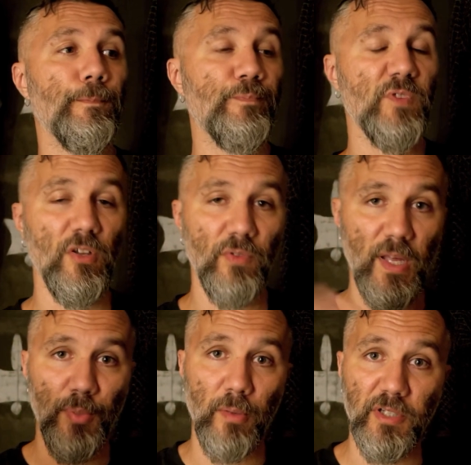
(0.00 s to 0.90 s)
So
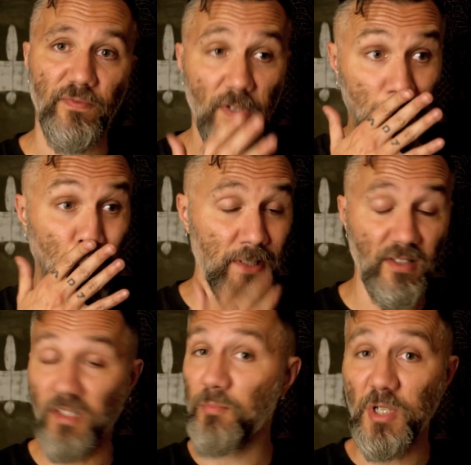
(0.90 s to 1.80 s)
that probably fluctuates
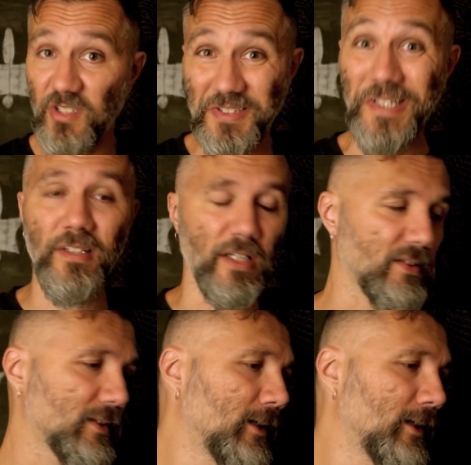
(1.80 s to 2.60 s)
as much as tin does.